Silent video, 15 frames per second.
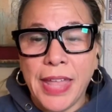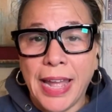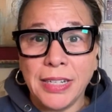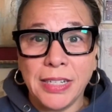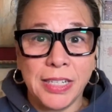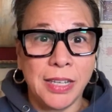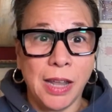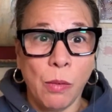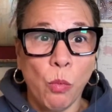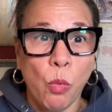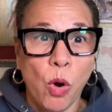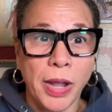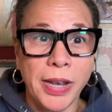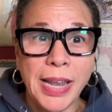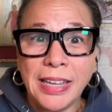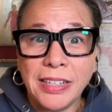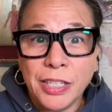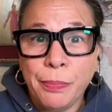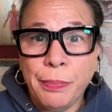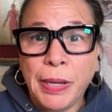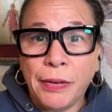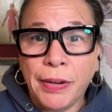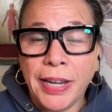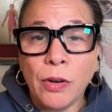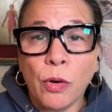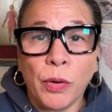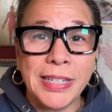that someone, a spirit,